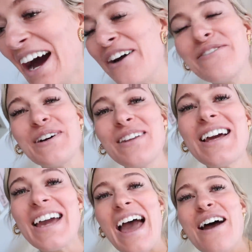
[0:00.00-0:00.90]
I feel
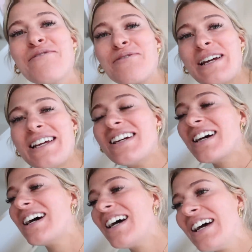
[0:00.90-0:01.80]
like every,
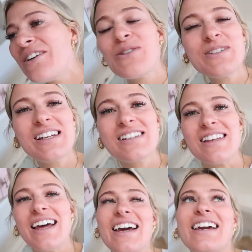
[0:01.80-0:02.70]
what's that
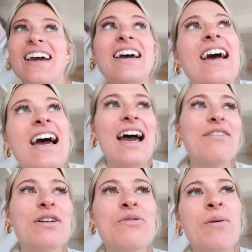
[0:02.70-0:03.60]
saying,
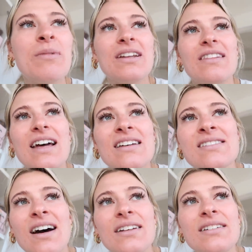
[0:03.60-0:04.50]
every woman and their
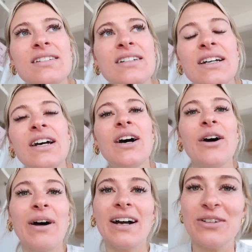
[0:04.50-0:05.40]
son.
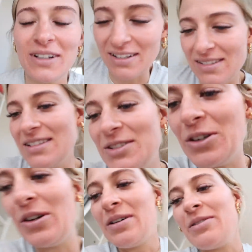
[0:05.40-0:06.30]
Oh, hang on, Niall's at the
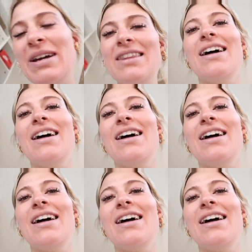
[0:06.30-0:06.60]
door. Wait